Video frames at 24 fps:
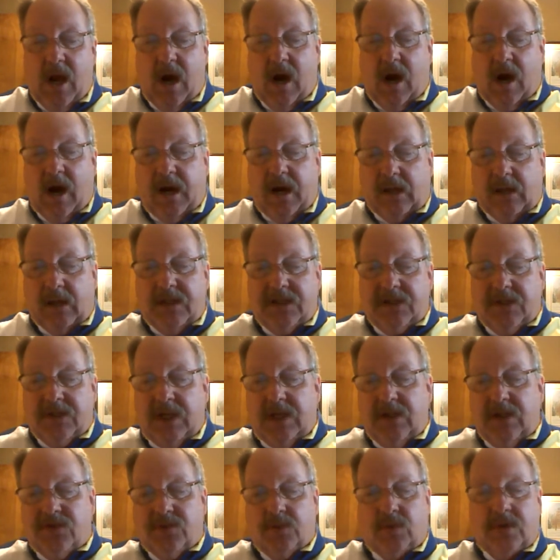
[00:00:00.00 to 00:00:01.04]
All right,
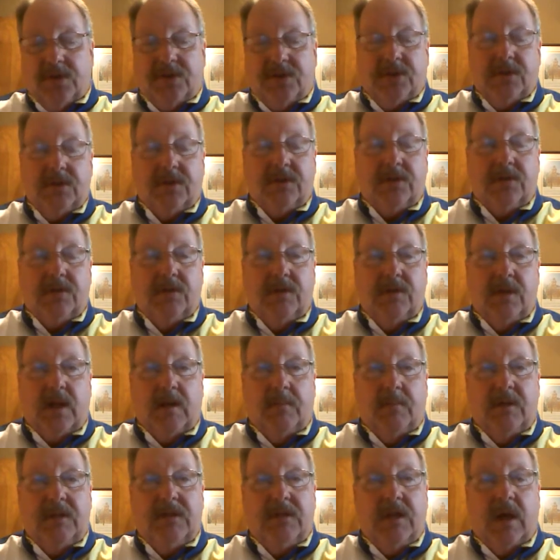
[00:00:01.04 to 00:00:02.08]
listening sources. That
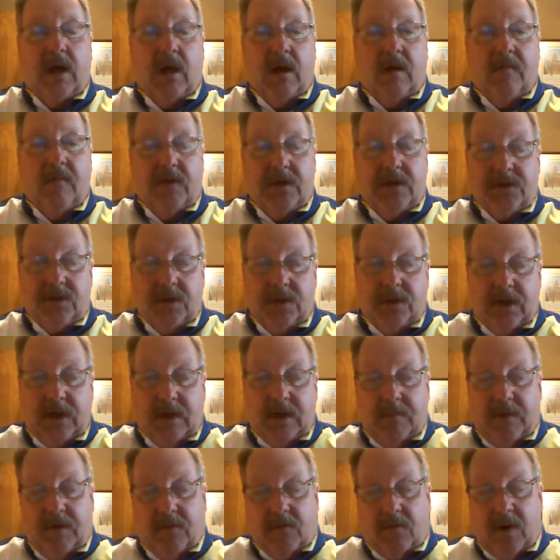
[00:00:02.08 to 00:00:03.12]
can be television, that
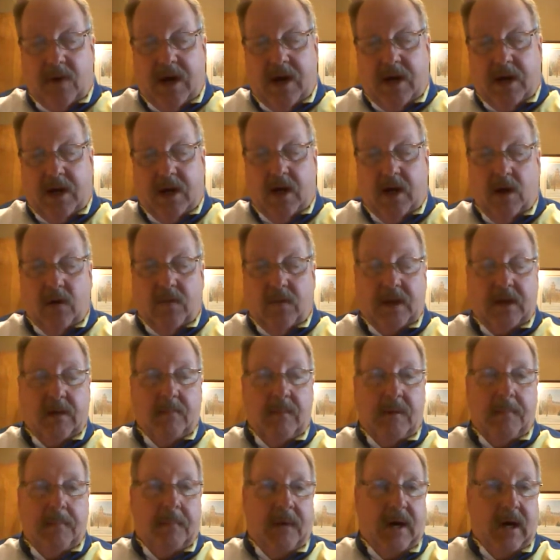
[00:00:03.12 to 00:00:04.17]
can be radio, that
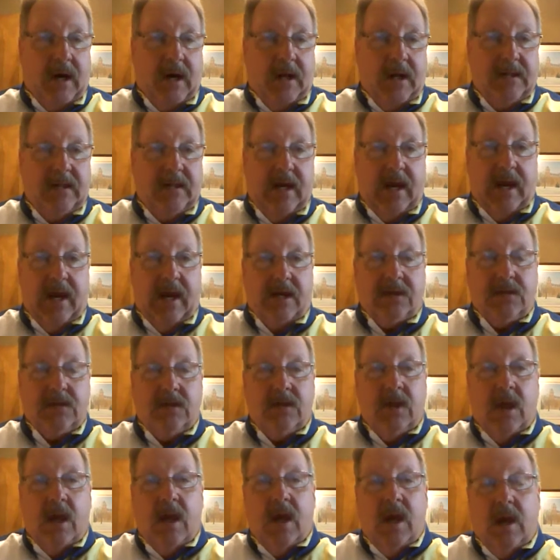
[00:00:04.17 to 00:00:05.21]
can be podcasts.
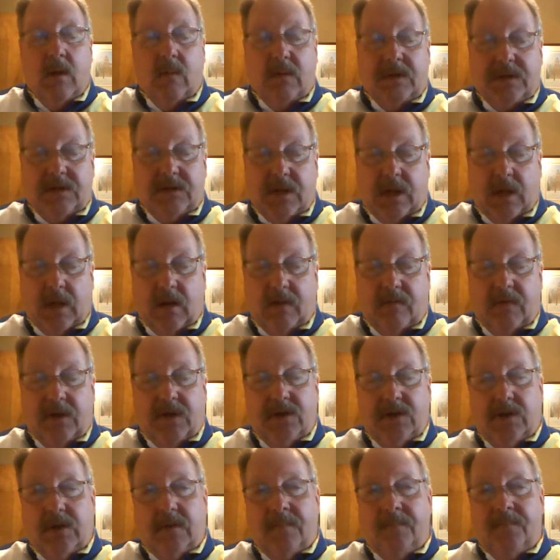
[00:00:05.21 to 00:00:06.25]
With
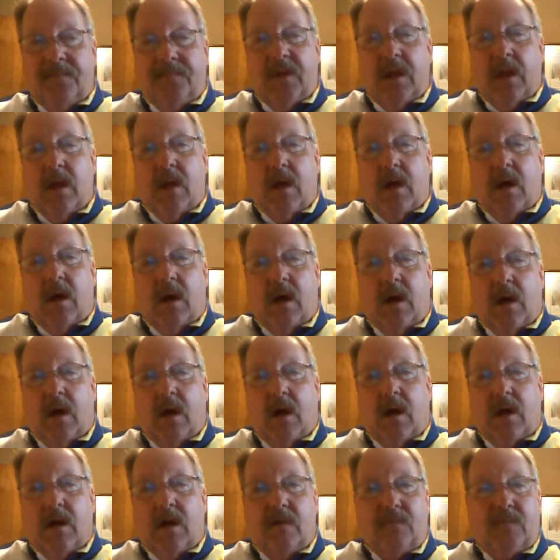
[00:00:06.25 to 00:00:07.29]
television,
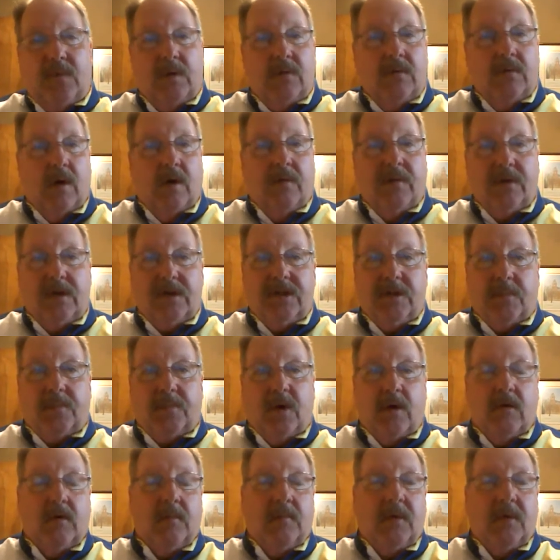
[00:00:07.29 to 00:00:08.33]
if you know there's a
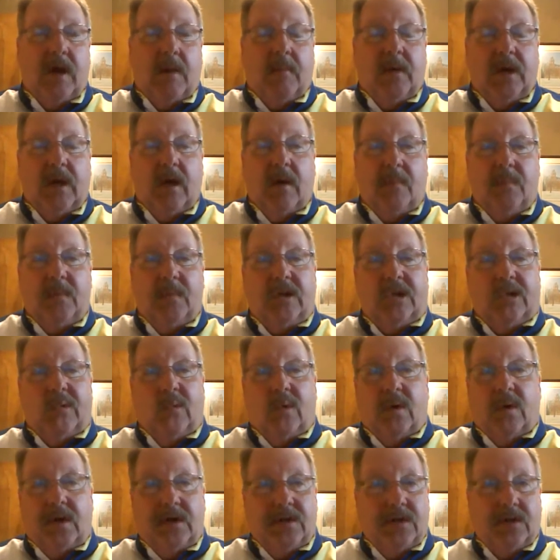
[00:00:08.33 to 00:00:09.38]
program coming up and you
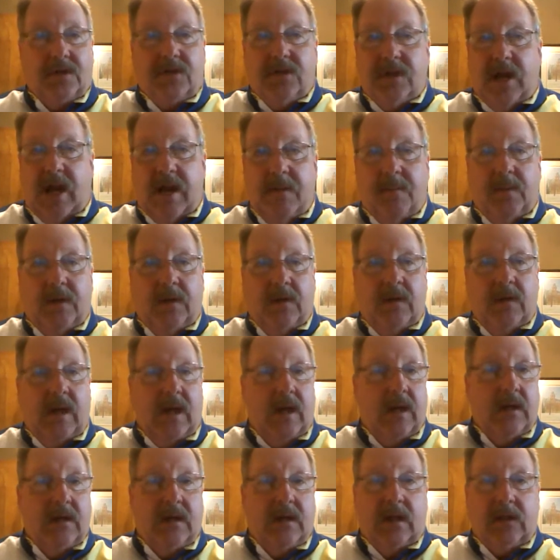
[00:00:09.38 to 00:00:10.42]
want to just tape it
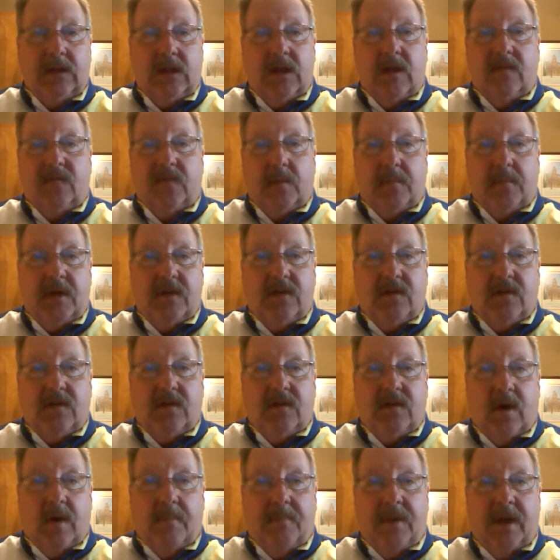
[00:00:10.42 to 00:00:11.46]
and get the
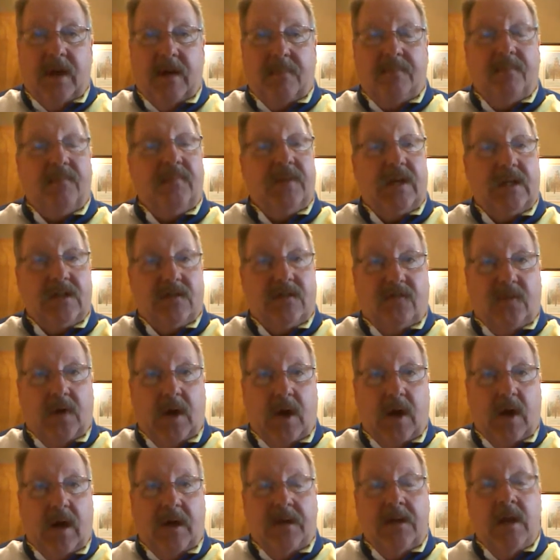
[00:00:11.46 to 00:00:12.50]
information from that, that's
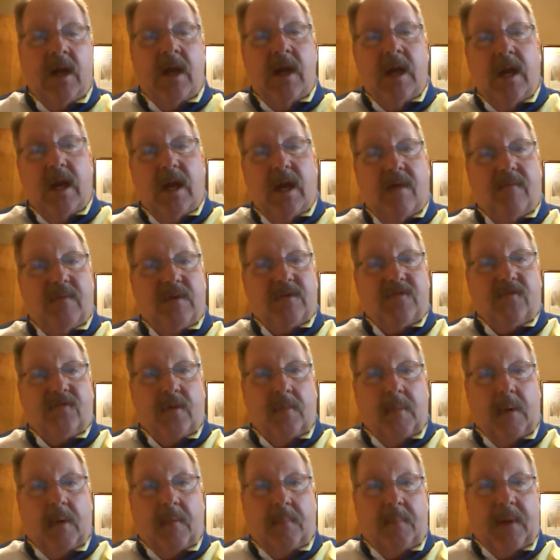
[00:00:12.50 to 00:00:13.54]
fine. If it's
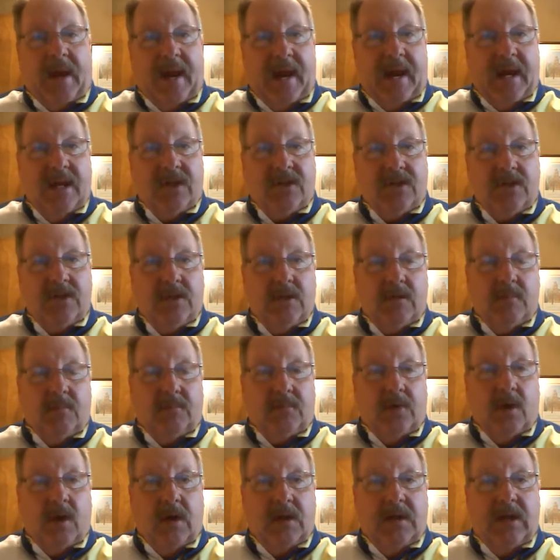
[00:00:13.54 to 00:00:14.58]
from a past
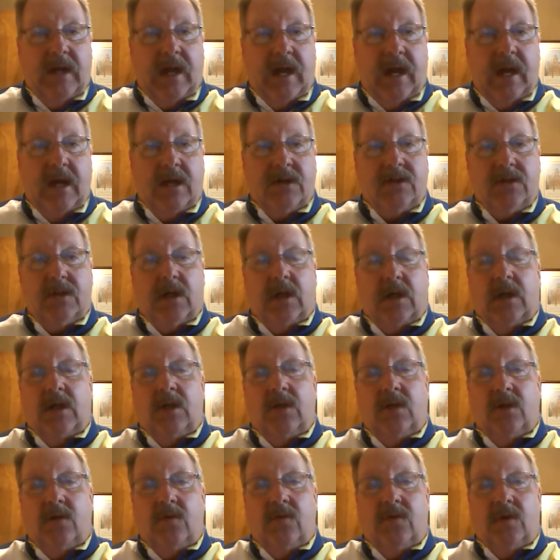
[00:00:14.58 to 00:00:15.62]
broadcast
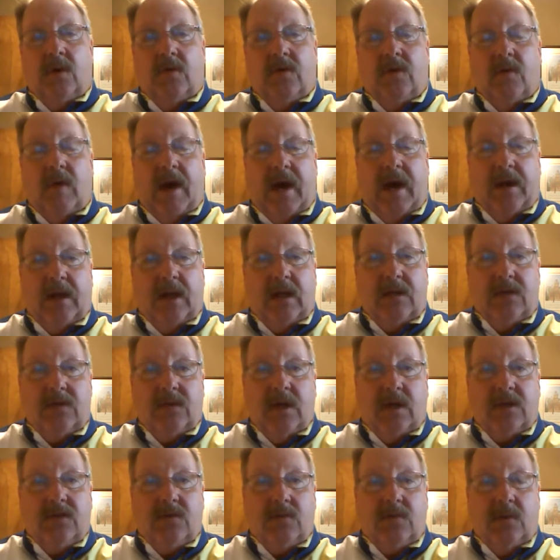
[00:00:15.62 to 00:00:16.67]
and you don't know how to get in
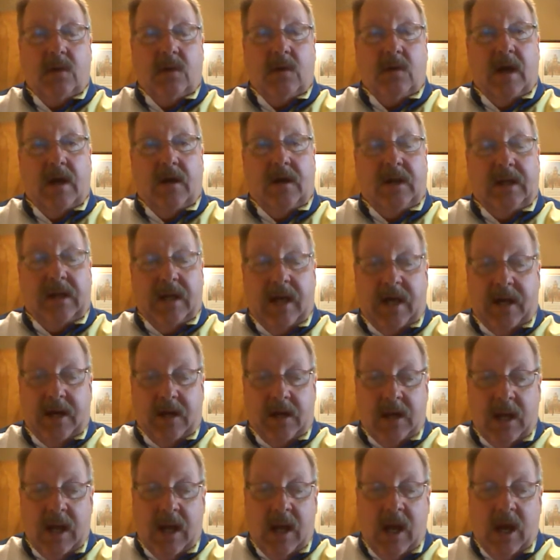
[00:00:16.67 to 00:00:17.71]
touch or how to get
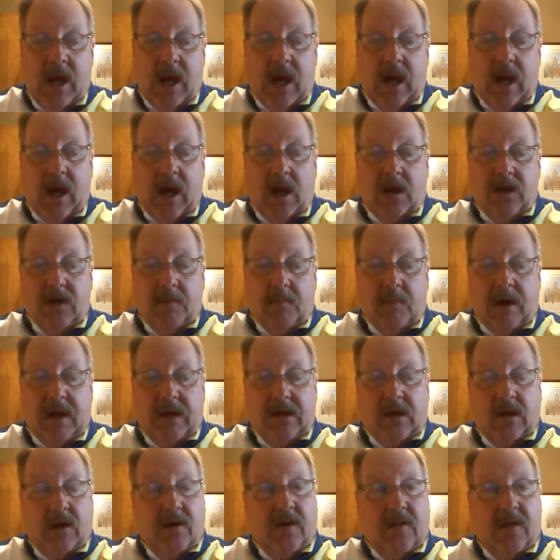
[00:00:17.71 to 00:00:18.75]
it, you
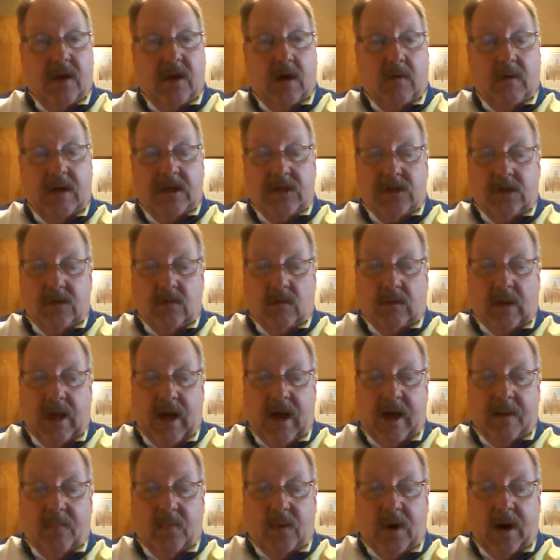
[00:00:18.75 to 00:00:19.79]
might go to the OSU
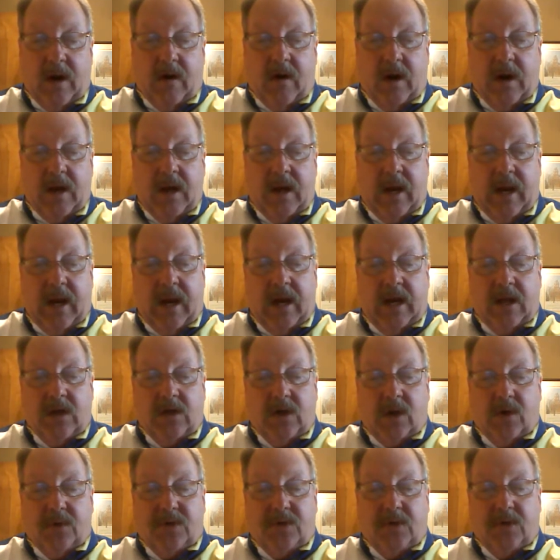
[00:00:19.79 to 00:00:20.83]
library
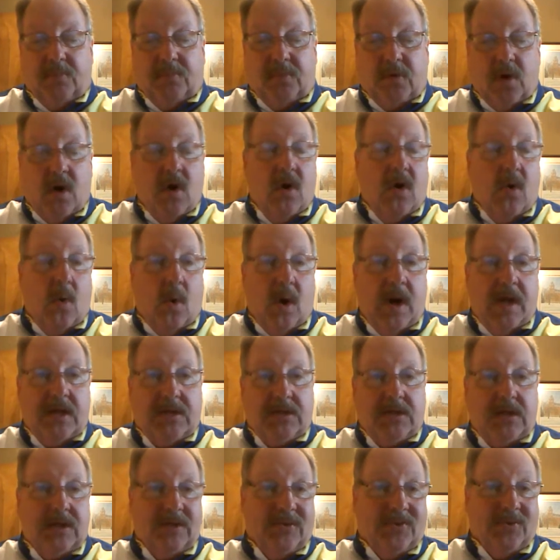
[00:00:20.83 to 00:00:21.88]
and go to
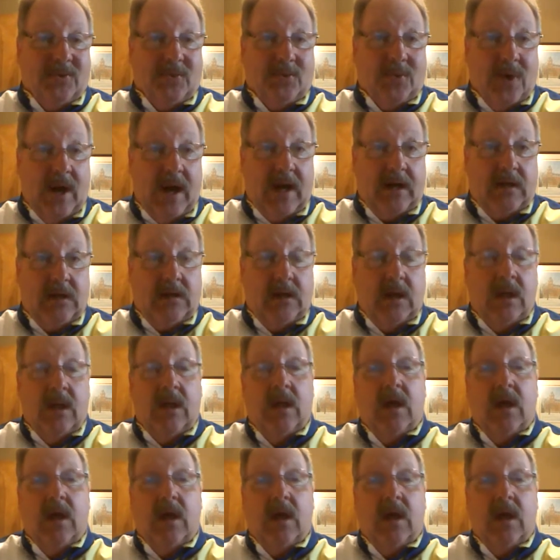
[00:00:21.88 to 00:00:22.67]
ProQuest Direct.